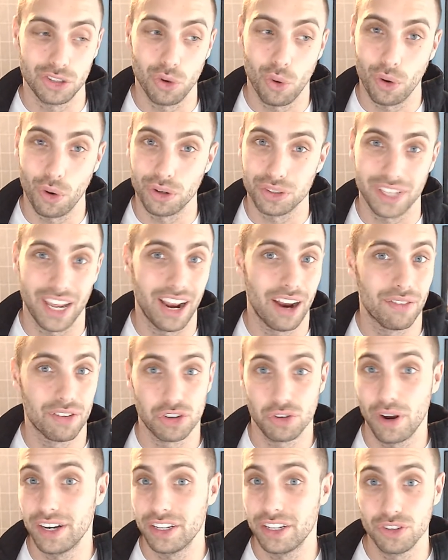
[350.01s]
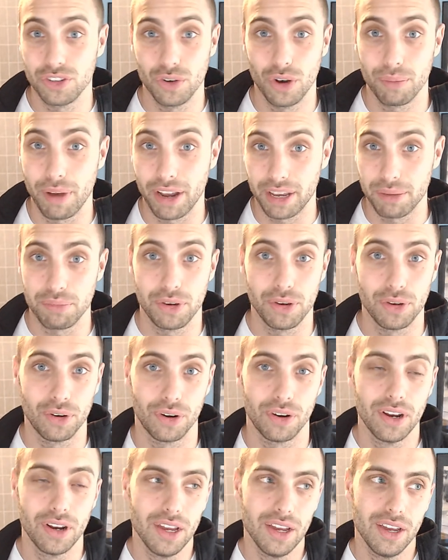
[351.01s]
tutorials I ever tried to do on my
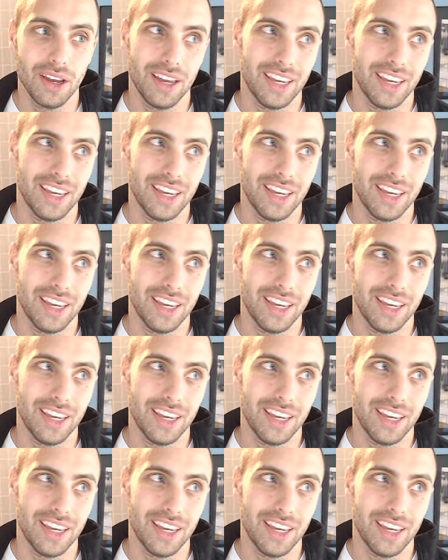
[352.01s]
computer,